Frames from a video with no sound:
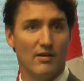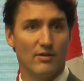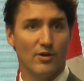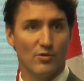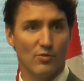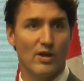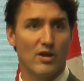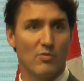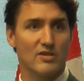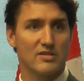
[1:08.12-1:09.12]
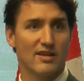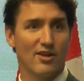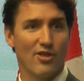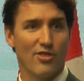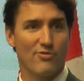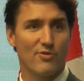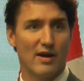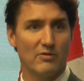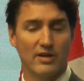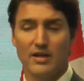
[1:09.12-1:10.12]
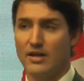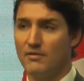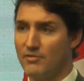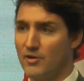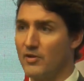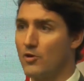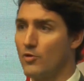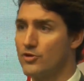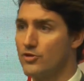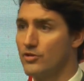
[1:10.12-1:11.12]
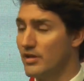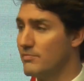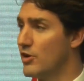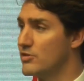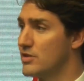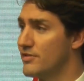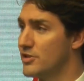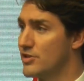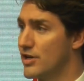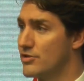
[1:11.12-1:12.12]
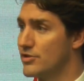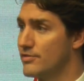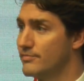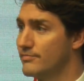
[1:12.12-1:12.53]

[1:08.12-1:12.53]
it was throughout a very cordial and positive exchange.